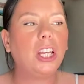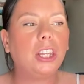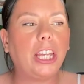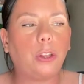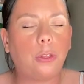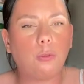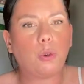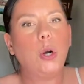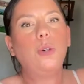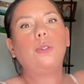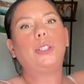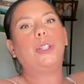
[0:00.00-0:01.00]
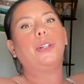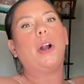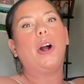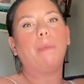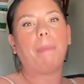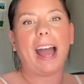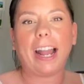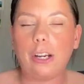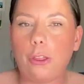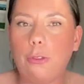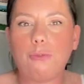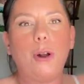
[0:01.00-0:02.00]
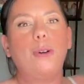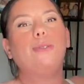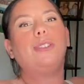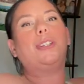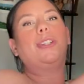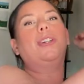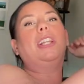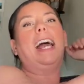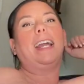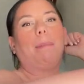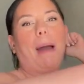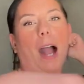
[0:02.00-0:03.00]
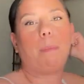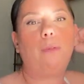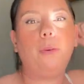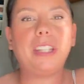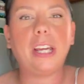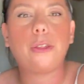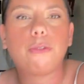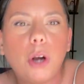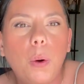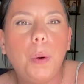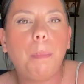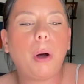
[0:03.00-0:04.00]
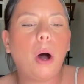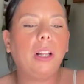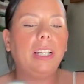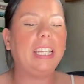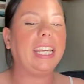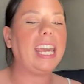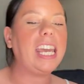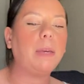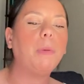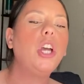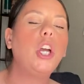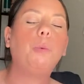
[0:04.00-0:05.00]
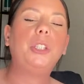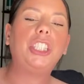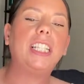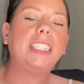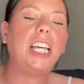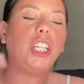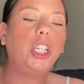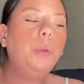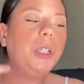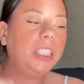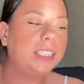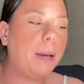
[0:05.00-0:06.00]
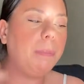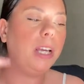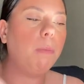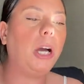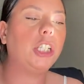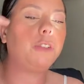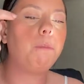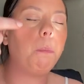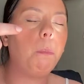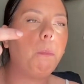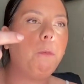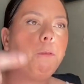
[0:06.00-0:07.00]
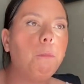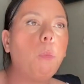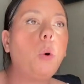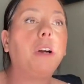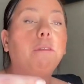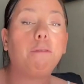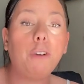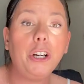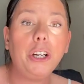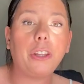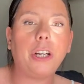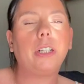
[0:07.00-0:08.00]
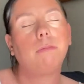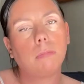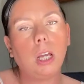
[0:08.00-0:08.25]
like throws their arm back and throws their leg back before they throw a ball in the game, which says that you are stepping much further